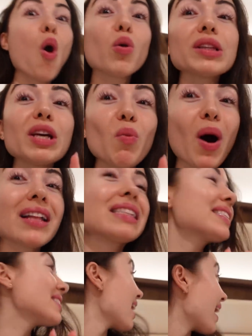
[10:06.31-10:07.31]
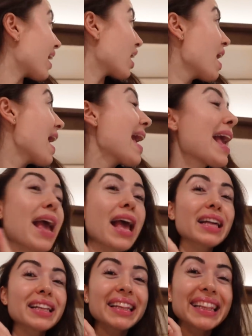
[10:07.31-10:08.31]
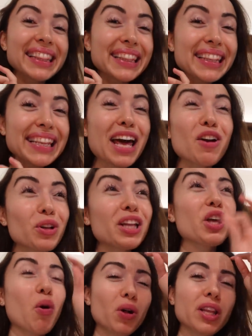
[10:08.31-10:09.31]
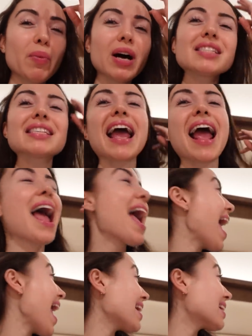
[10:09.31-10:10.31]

only fantastic. ones there. Literally the only ones. Literally the only ones. Literally the only